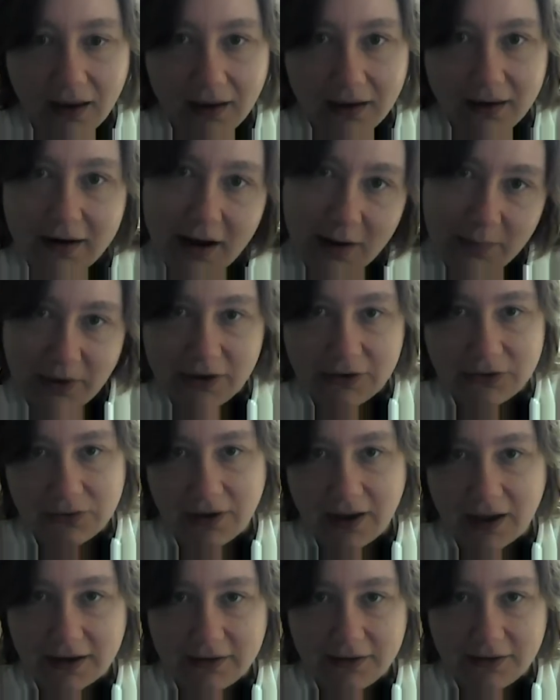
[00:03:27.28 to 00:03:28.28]
coming
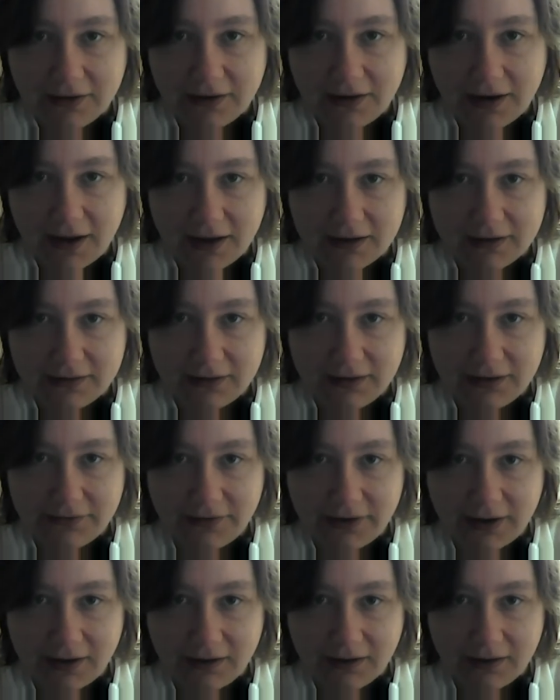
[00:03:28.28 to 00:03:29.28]
together and
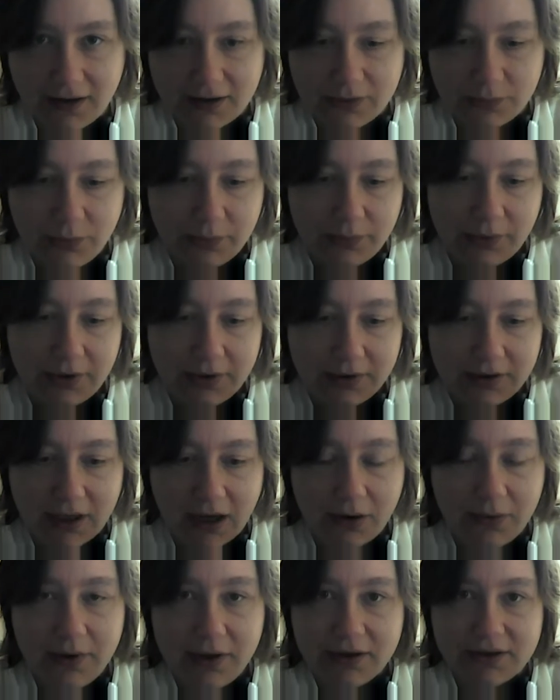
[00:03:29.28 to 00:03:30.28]
living, and we were
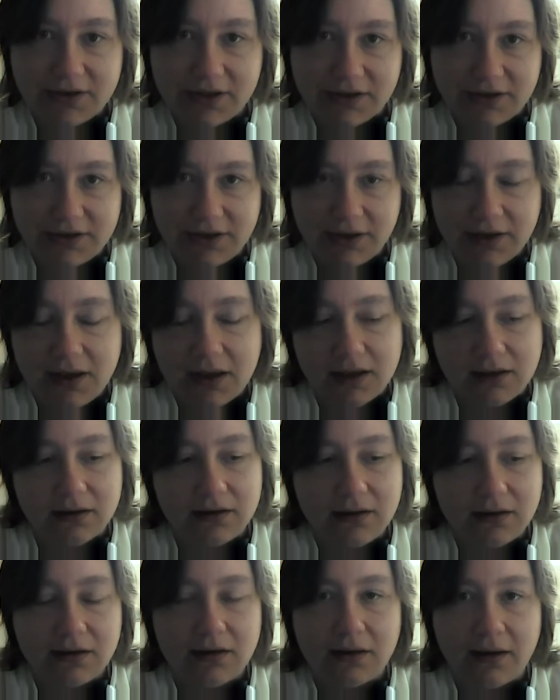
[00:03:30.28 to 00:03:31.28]
now existing in
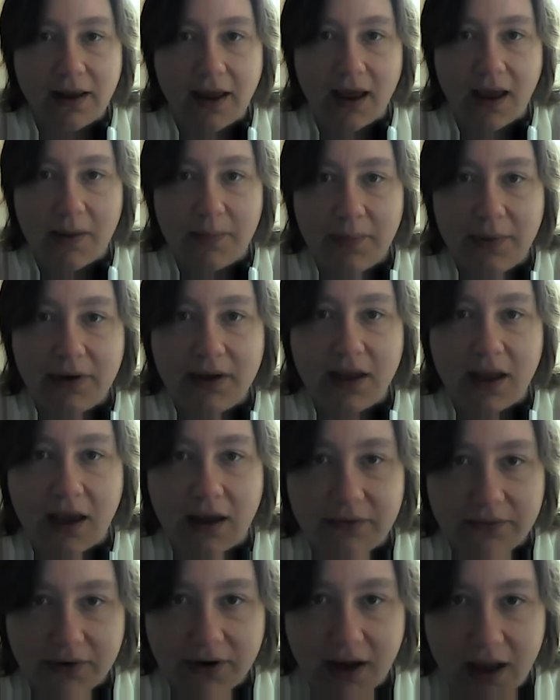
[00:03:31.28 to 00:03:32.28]
the happily
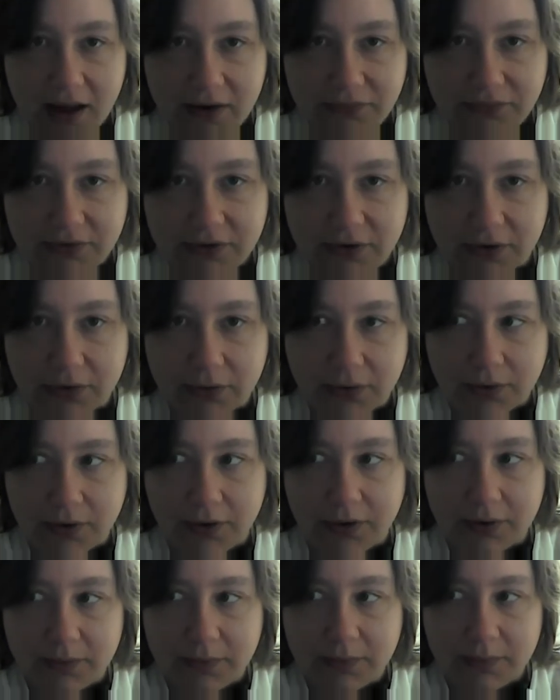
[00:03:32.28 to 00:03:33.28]
ever after,
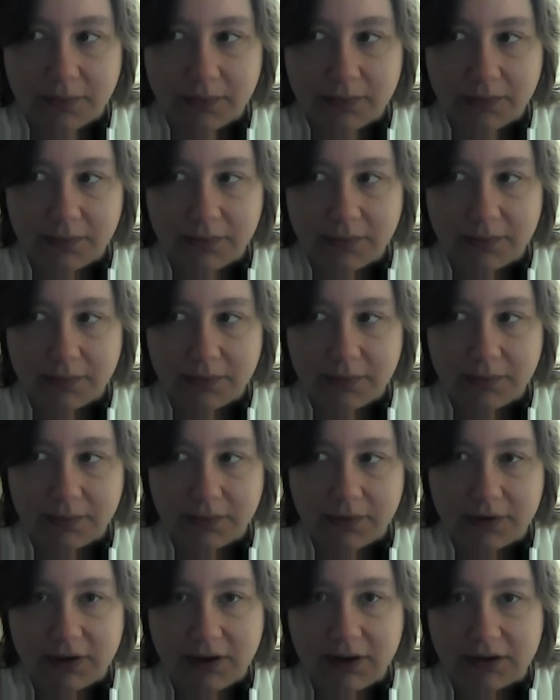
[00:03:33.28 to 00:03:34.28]
or
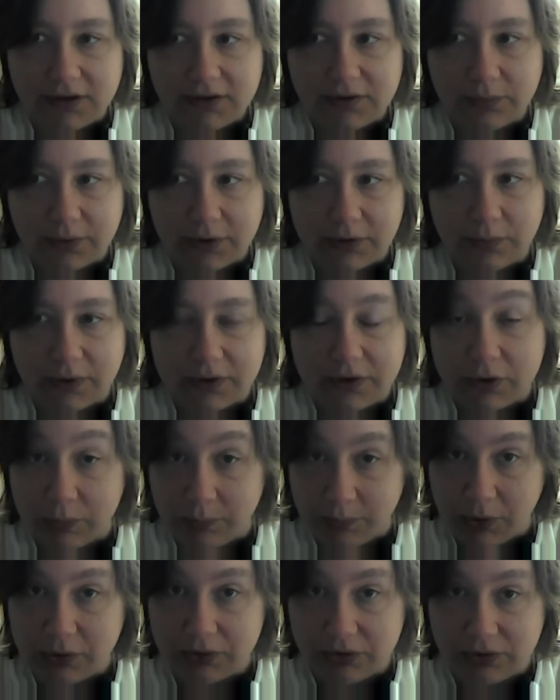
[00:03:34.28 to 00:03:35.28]
at least what was
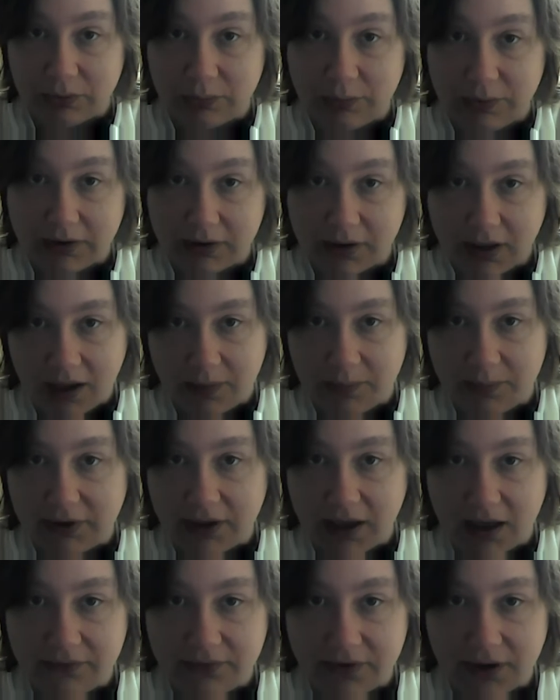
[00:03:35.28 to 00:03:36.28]
supposed to be the
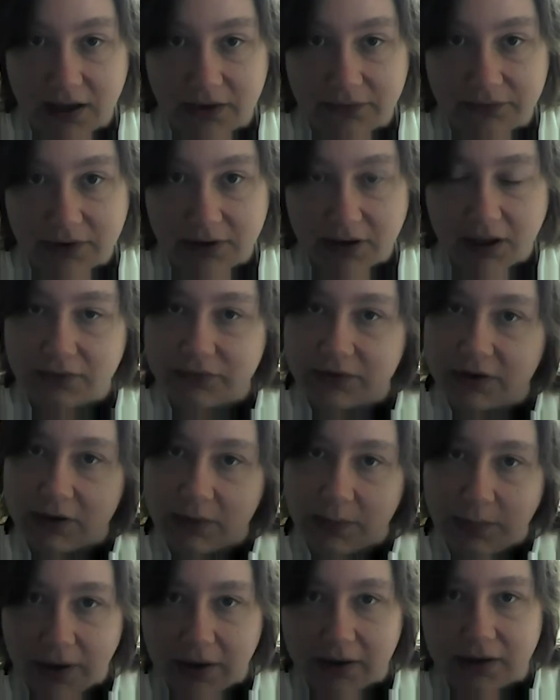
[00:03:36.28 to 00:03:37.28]
happily ever after the
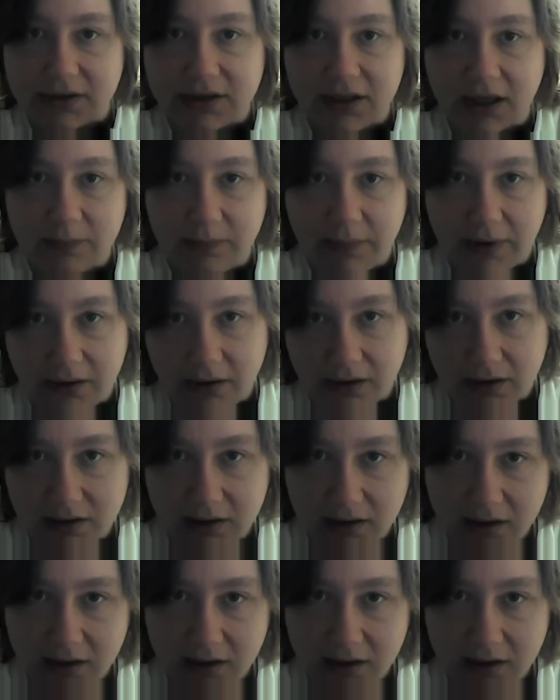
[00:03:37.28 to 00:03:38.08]
parents get married,